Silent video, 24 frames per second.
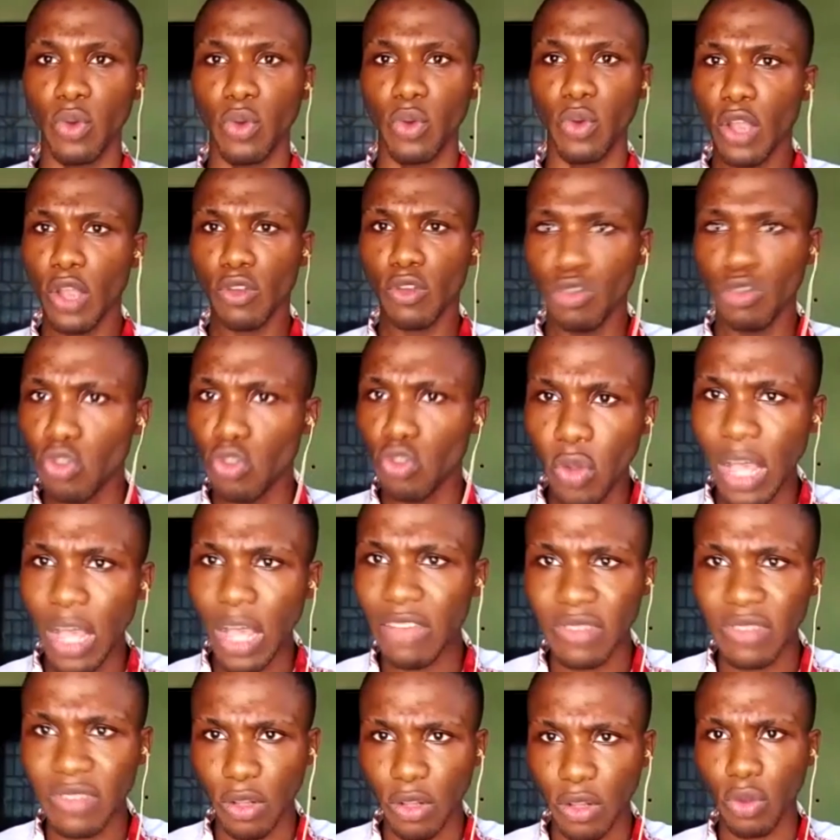You do not have
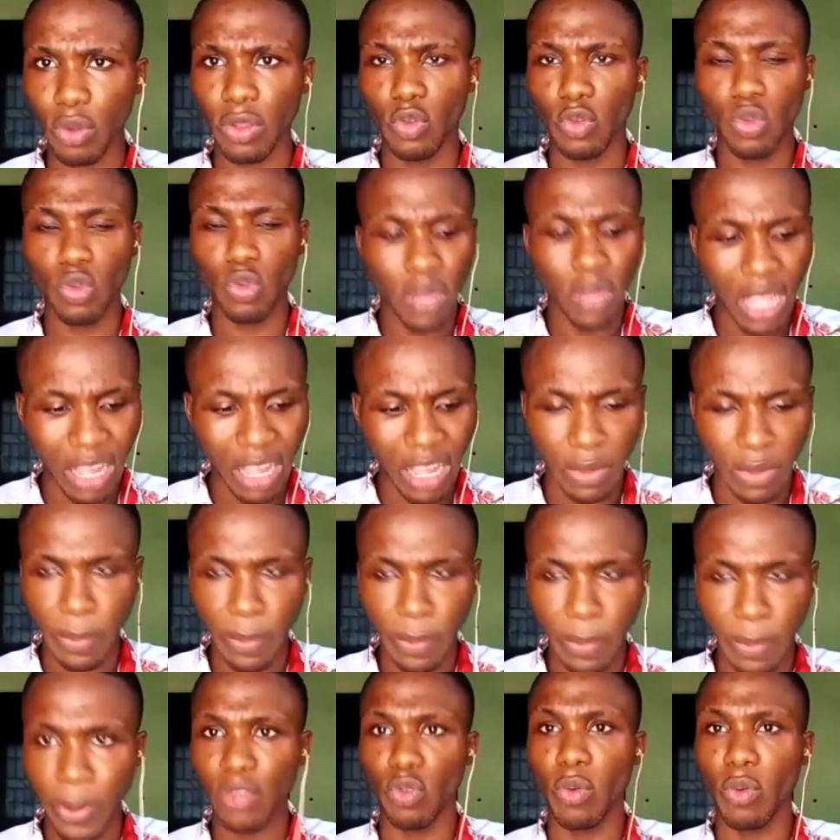the law, you do not have the power
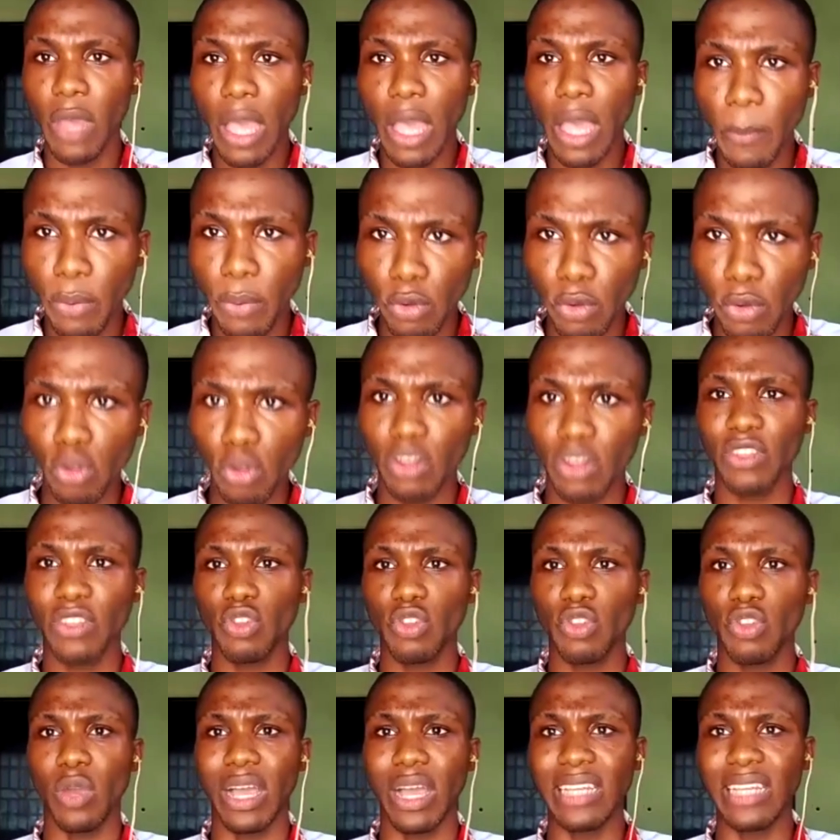to put laws into
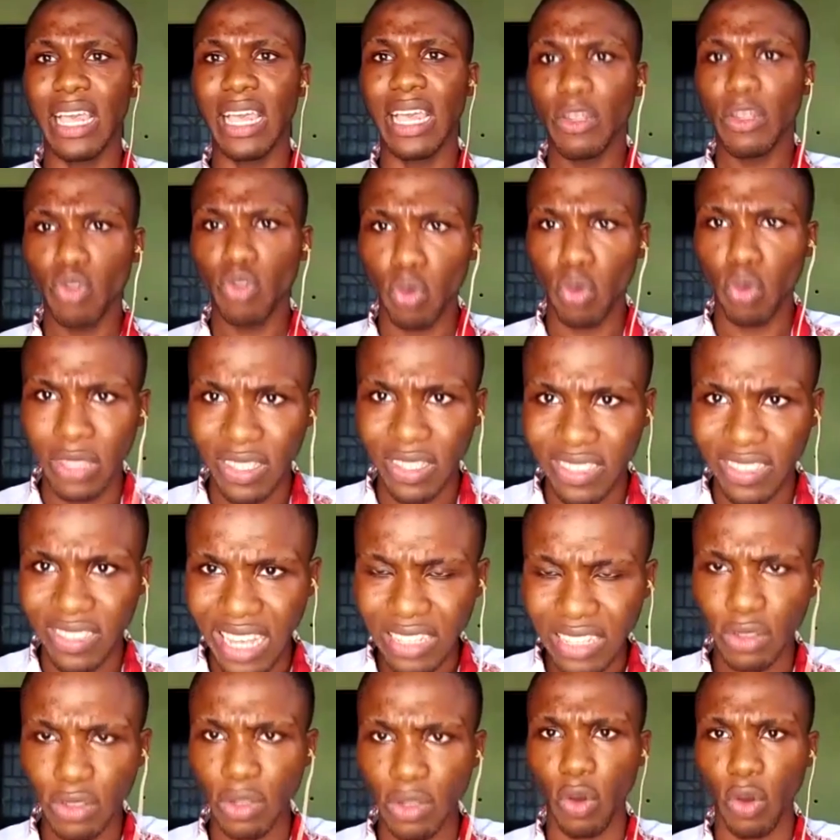your hand to decide
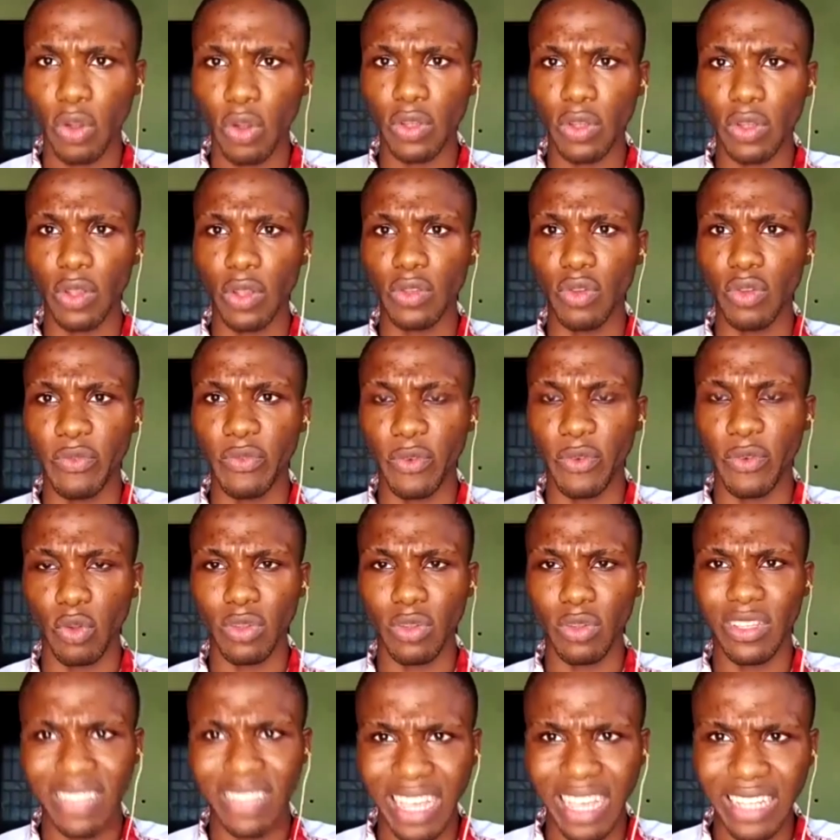to
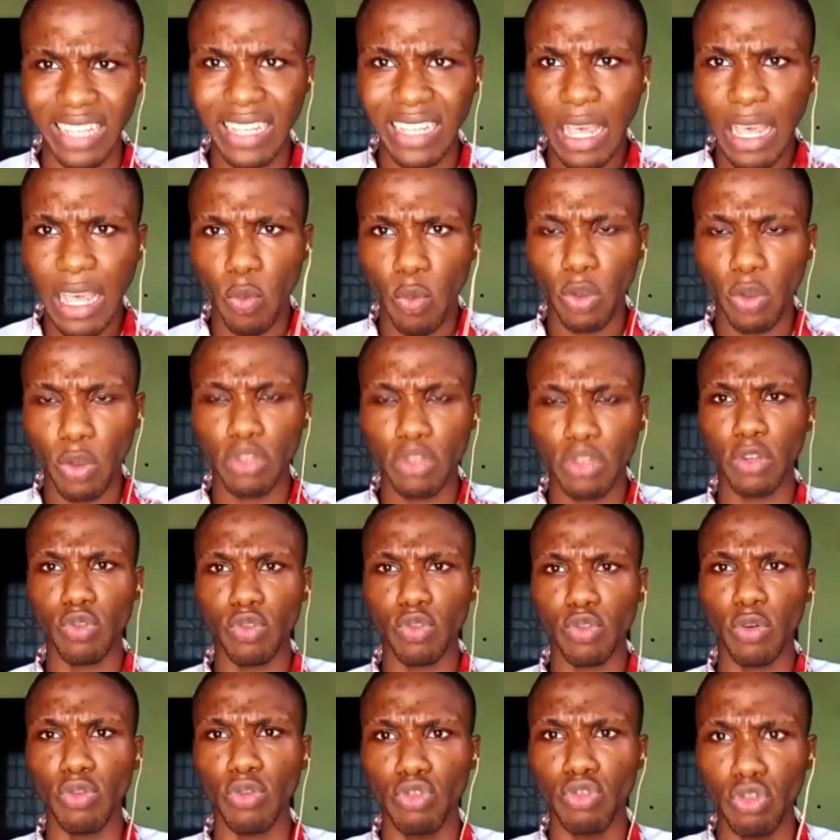decide what you want to
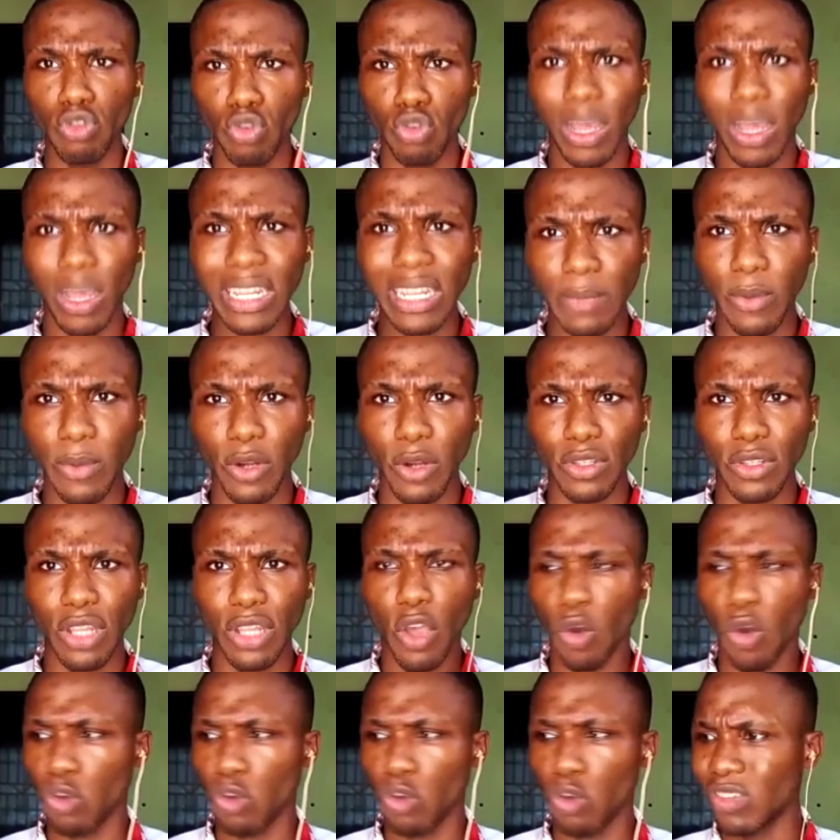do to anybody, or
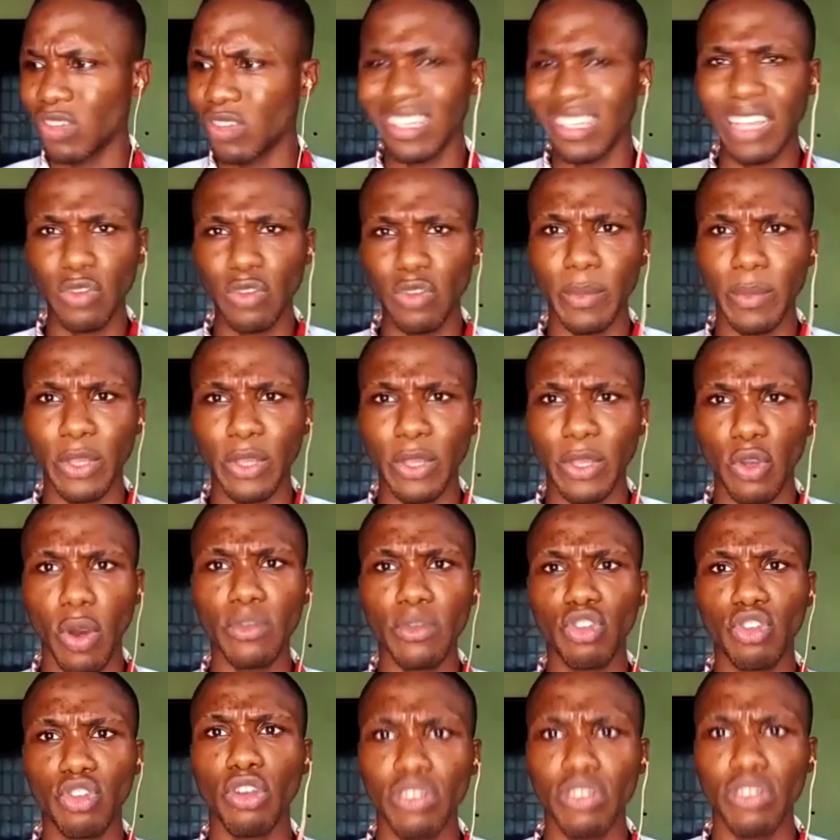to decide to become
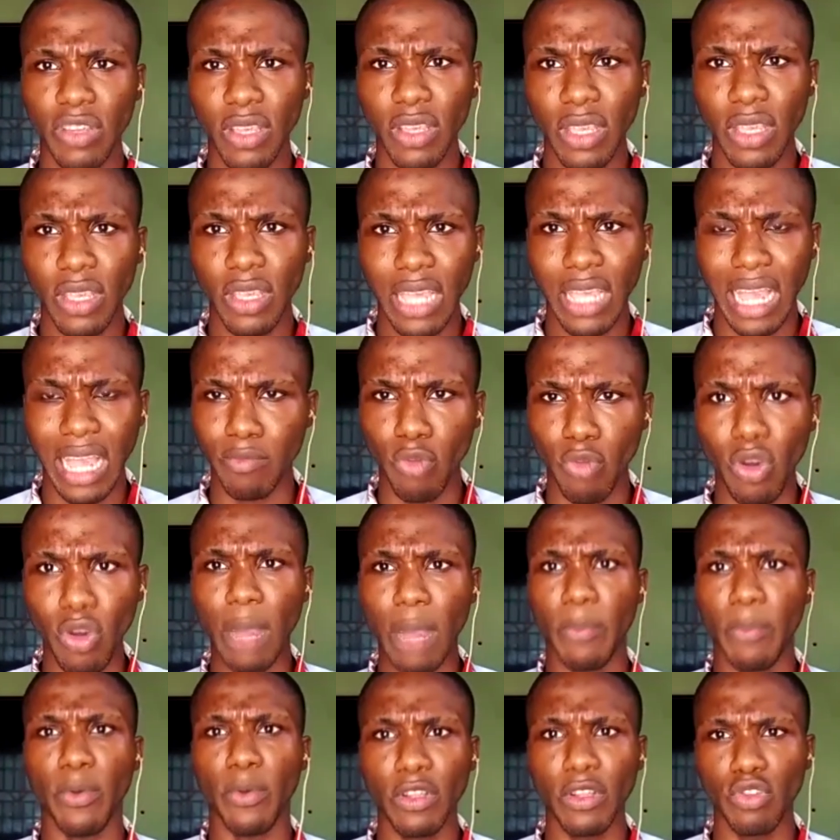judge and moral
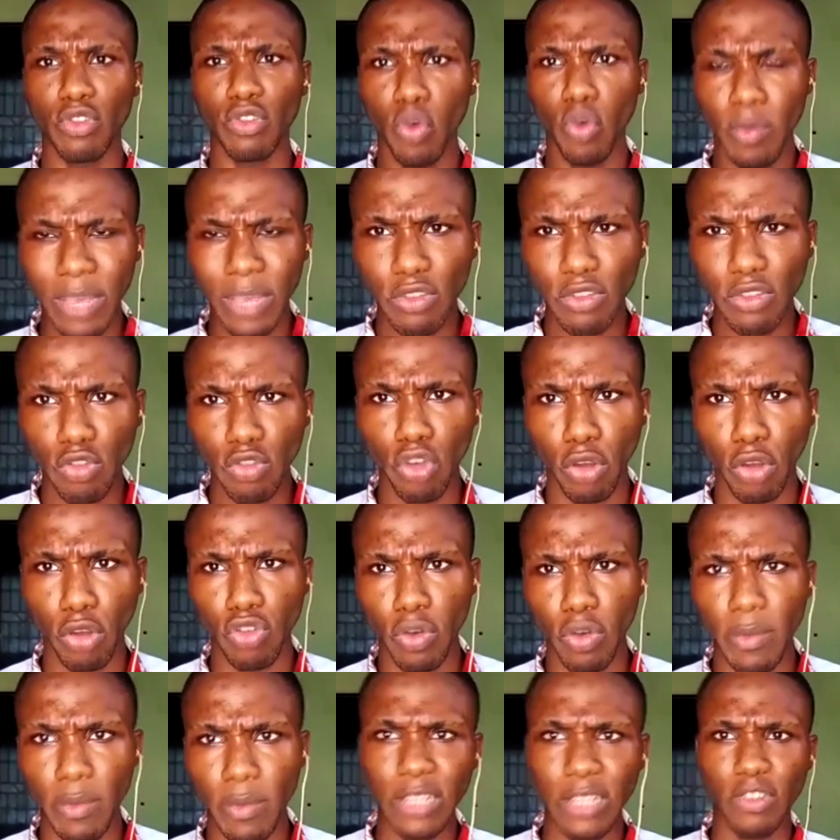police. Who made you judge? Who
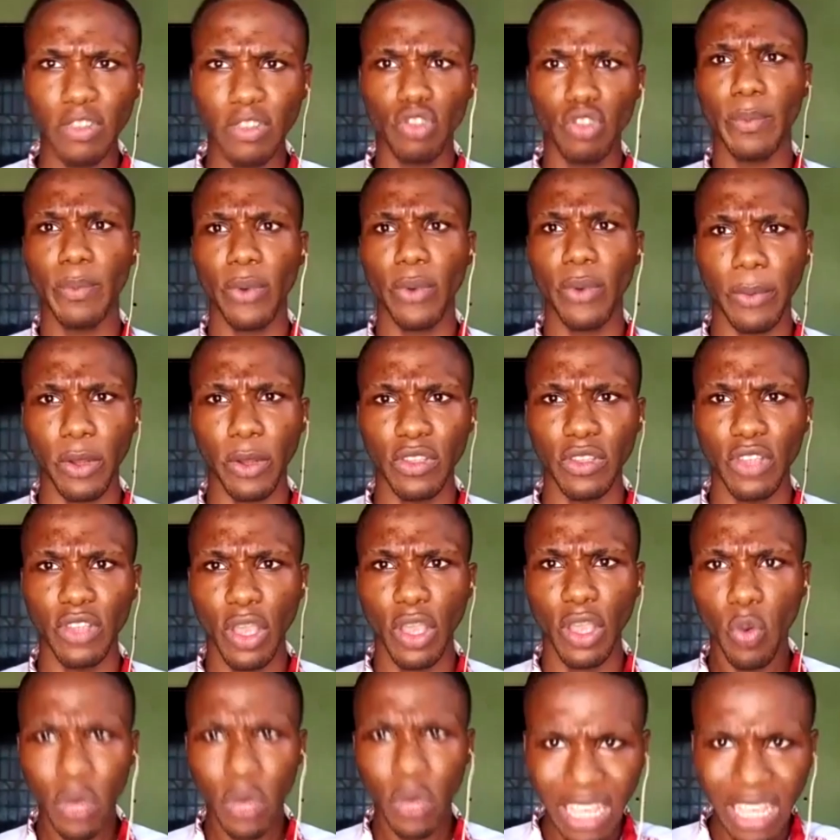made you the moral police? Who
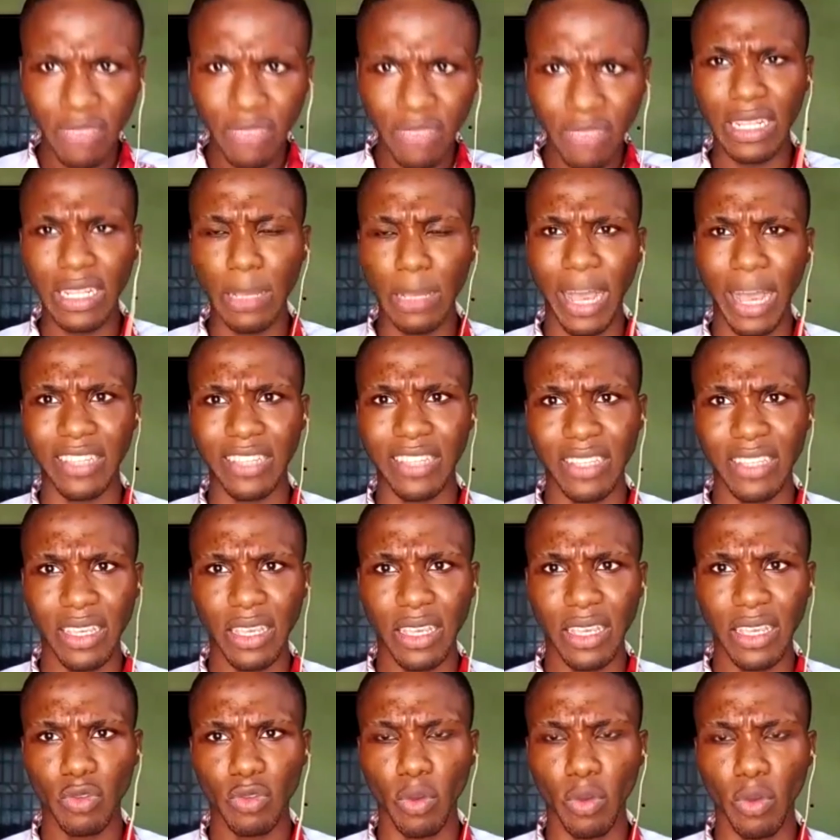gave you the badge
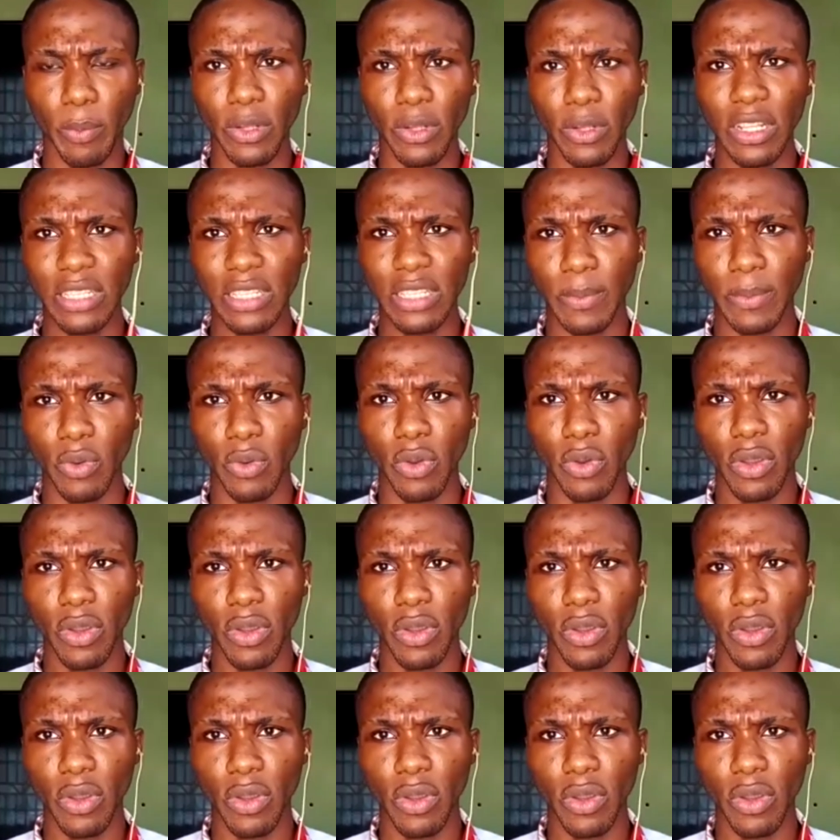to police people?